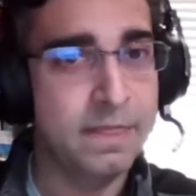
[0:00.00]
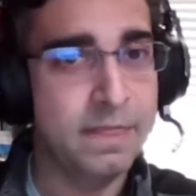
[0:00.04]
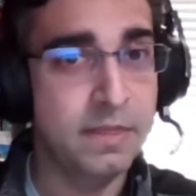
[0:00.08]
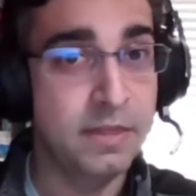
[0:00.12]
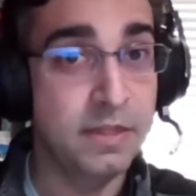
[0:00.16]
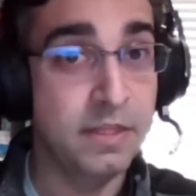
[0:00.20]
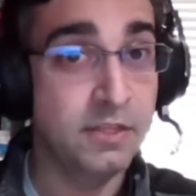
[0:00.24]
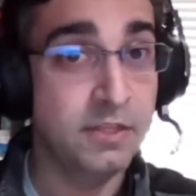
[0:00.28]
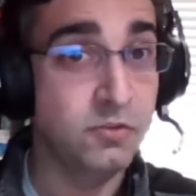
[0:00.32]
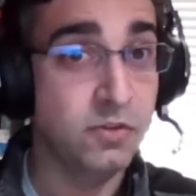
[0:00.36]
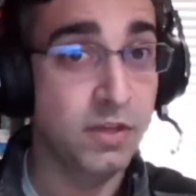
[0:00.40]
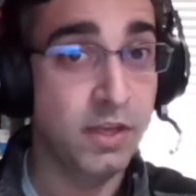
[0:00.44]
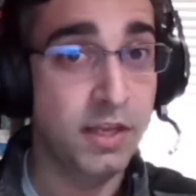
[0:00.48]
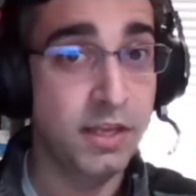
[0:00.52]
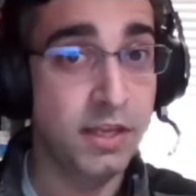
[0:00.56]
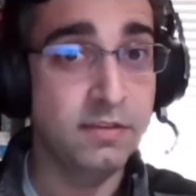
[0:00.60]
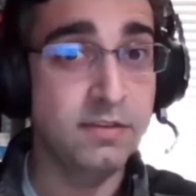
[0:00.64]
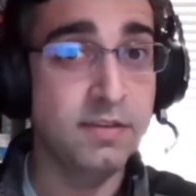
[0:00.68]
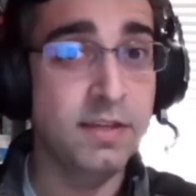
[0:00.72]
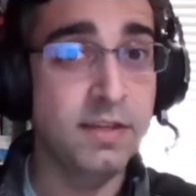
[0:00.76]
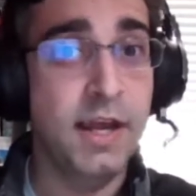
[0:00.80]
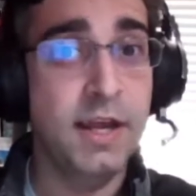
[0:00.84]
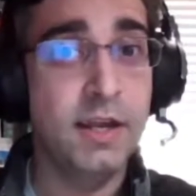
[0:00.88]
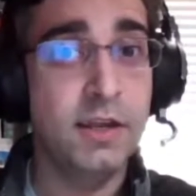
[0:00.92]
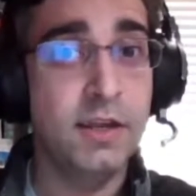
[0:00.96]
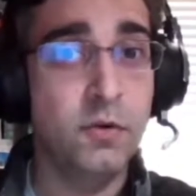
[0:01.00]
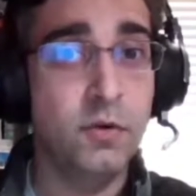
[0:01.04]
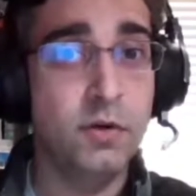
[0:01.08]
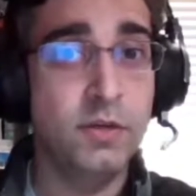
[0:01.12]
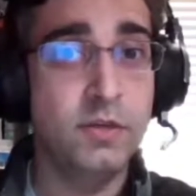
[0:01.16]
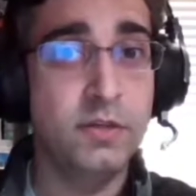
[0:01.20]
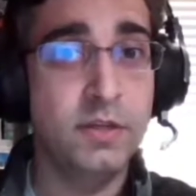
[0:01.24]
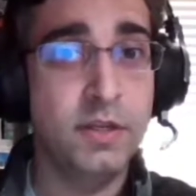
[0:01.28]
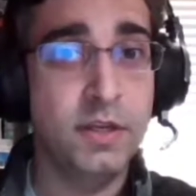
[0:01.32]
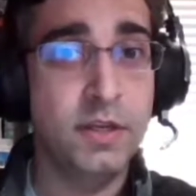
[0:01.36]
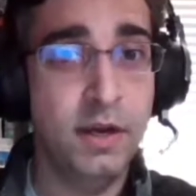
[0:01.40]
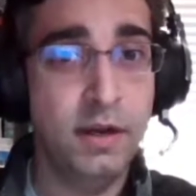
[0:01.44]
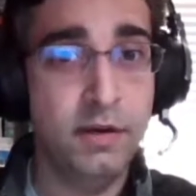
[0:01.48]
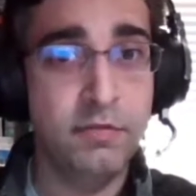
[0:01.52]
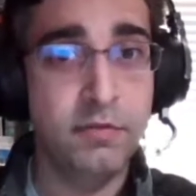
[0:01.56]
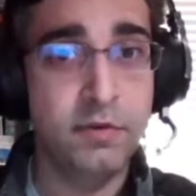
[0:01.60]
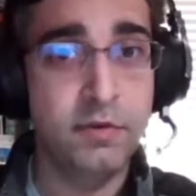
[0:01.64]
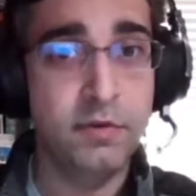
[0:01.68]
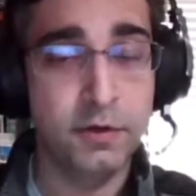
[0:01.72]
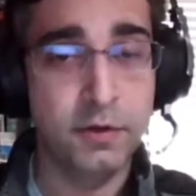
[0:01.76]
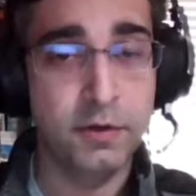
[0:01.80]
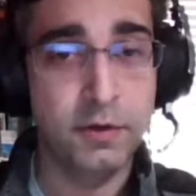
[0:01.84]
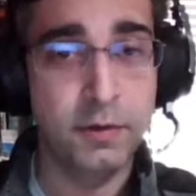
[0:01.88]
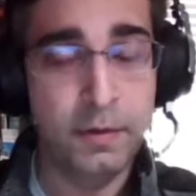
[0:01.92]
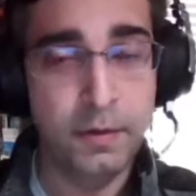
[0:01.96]
This is not going to
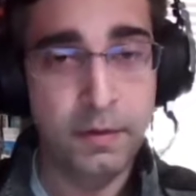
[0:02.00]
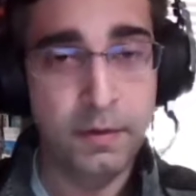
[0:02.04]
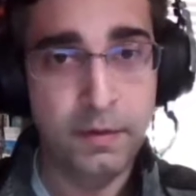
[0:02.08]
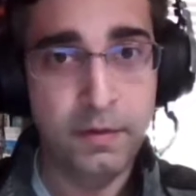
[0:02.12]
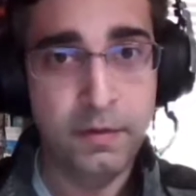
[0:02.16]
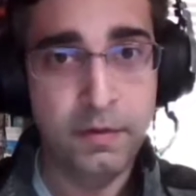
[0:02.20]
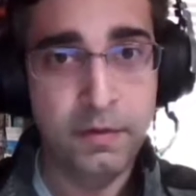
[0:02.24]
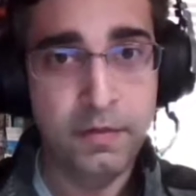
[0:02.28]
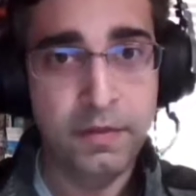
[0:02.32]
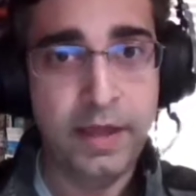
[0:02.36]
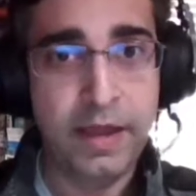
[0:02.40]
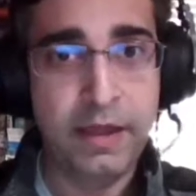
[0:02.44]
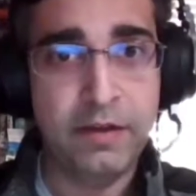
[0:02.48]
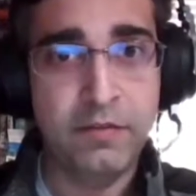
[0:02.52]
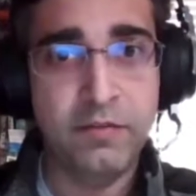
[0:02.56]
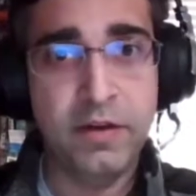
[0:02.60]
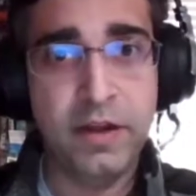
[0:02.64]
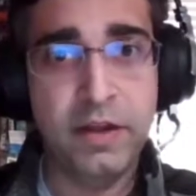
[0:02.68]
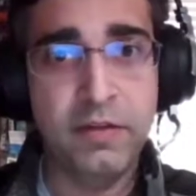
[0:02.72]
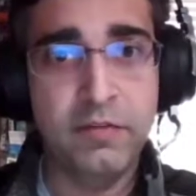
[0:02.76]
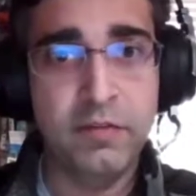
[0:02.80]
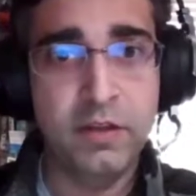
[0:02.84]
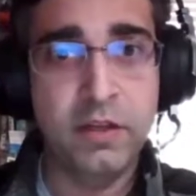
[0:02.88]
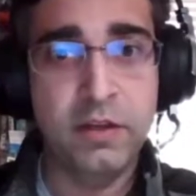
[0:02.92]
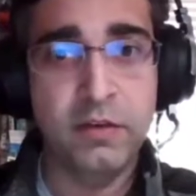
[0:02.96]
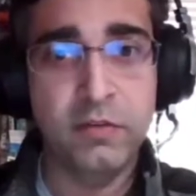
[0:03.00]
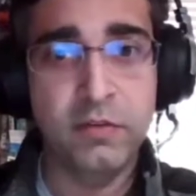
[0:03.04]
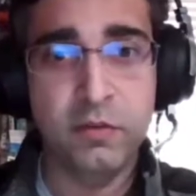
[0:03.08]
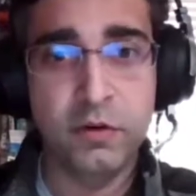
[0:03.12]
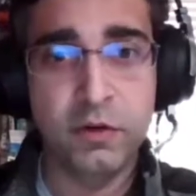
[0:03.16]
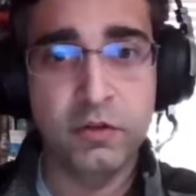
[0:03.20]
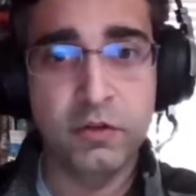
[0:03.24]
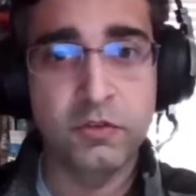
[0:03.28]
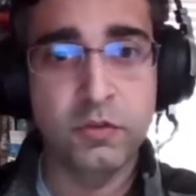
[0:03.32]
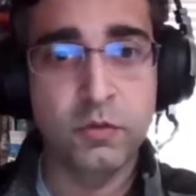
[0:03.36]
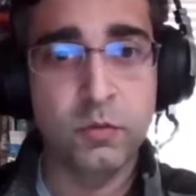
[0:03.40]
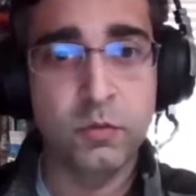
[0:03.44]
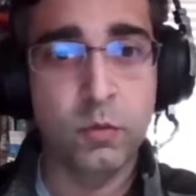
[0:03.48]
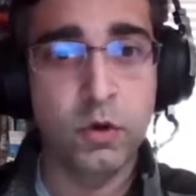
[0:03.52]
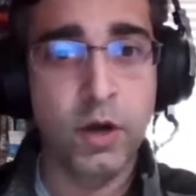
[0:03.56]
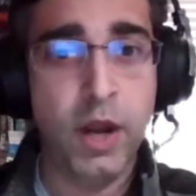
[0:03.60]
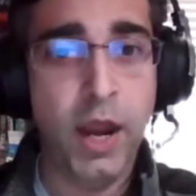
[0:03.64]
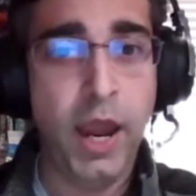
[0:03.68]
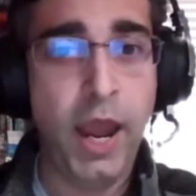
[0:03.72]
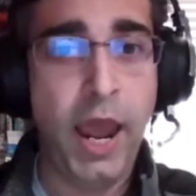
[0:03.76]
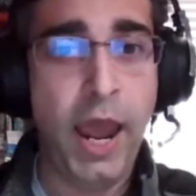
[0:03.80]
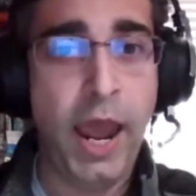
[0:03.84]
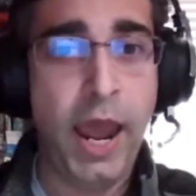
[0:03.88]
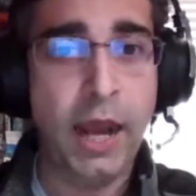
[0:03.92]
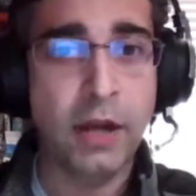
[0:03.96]
cover that 5e conversion. We're
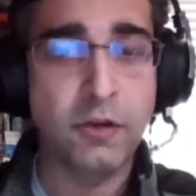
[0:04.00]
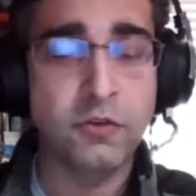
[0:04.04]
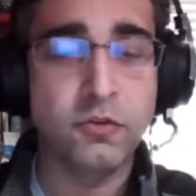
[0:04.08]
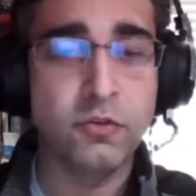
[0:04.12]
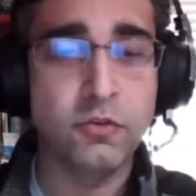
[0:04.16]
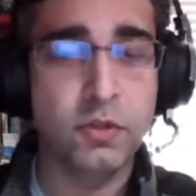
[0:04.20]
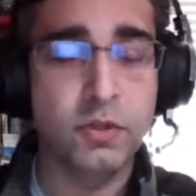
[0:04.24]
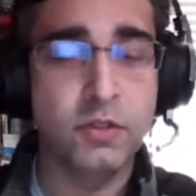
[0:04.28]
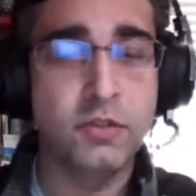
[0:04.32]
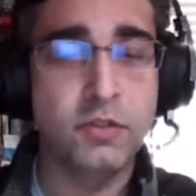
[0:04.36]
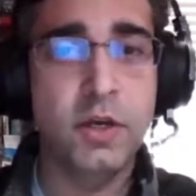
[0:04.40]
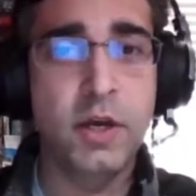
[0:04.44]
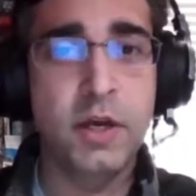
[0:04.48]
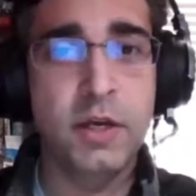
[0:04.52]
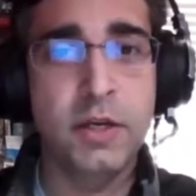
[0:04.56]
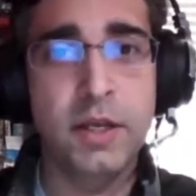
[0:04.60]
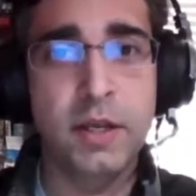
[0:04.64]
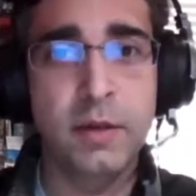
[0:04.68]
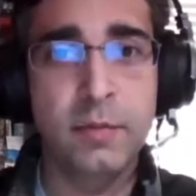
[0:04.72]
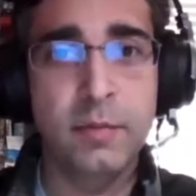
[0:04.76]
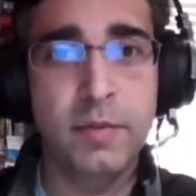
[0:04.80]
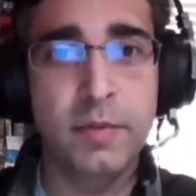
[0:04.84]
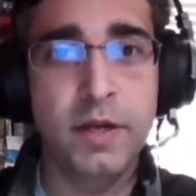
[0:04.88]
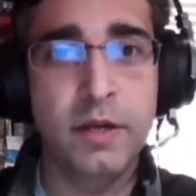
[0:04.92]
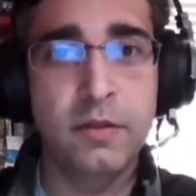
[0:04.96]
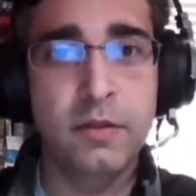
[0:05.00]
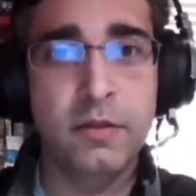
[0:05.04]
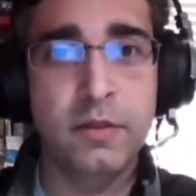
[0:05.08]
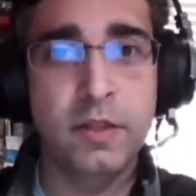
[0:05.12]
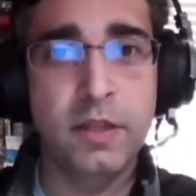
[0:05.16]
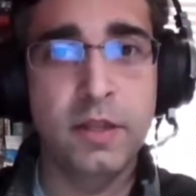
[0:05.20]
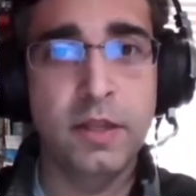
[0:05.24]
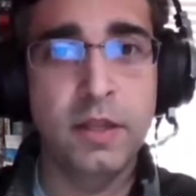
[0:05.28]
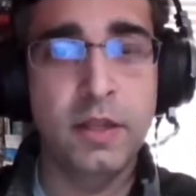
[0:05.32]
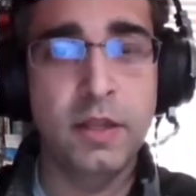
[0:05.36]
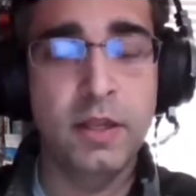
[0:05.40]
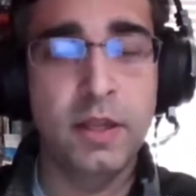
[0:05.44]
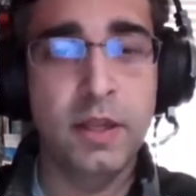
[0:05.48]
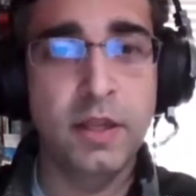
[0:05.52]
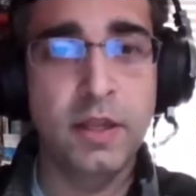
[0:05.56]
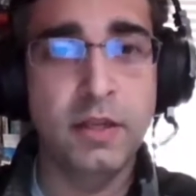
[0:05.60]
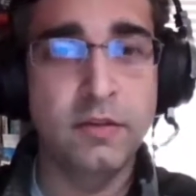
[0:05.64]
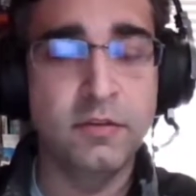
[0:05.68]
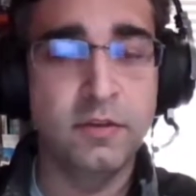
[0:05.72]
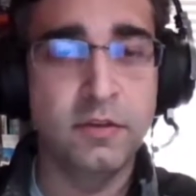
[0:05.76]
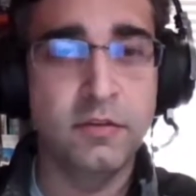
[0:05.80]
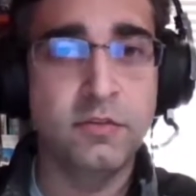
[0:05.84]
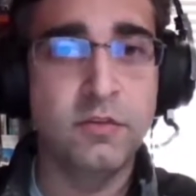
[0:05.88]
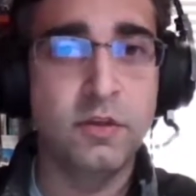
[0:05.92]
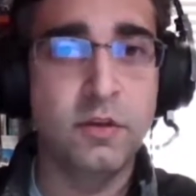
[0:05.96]
actually talking about the
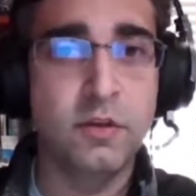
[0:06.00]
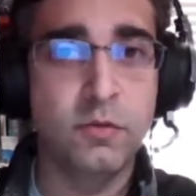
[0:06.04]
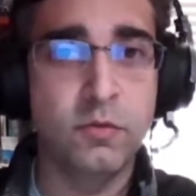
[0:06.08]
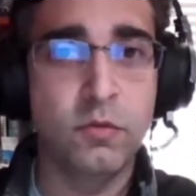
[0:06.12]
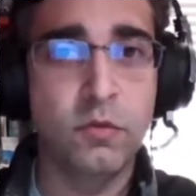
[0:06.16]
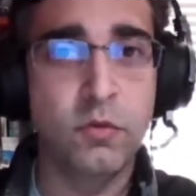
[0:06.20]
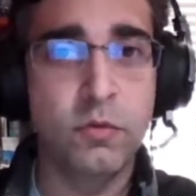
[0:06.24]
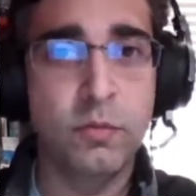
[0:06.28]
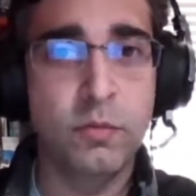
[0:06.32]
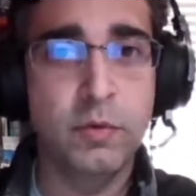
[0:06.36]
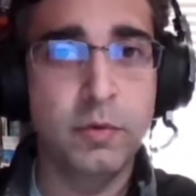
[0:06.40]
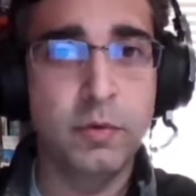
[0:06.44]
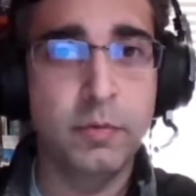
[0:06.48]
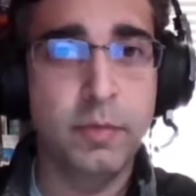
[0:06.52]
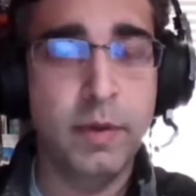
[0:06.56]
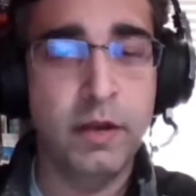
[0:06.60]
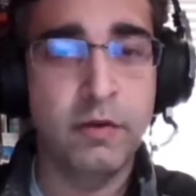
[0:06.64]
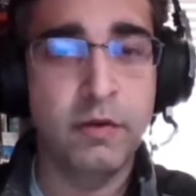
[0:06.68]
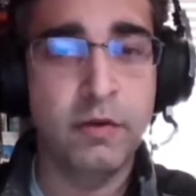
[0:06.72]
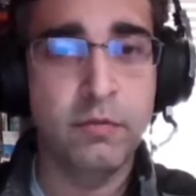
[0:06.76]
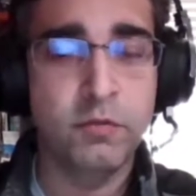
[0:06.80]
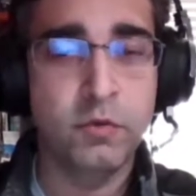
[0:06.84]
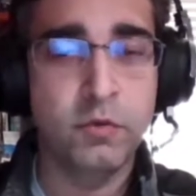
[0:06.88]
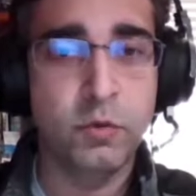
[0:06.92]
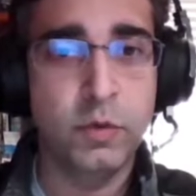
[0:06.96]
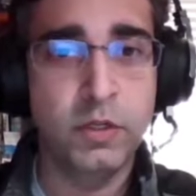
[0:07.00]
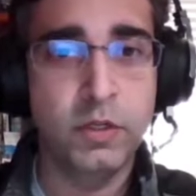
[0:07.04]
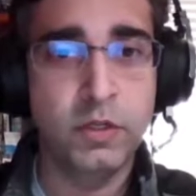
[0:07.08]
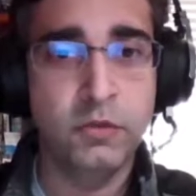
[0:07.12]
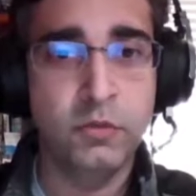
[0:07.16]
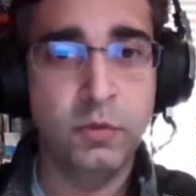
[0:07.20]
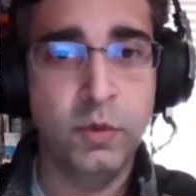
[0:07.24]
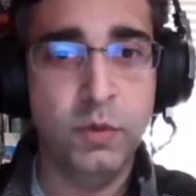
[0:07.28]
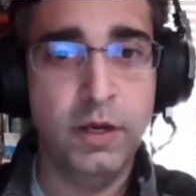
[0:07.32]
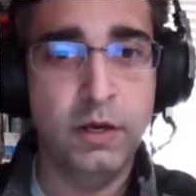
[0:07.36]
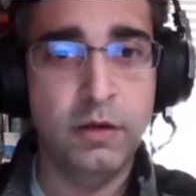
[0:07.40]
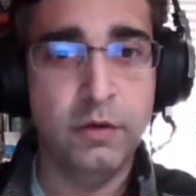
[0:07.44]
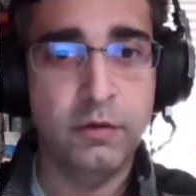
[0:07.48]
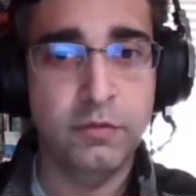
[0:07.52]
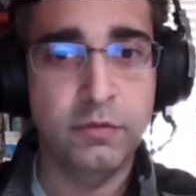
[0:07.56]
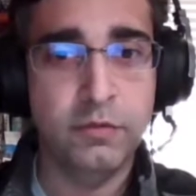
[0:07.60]
existing rulebook back from 2012.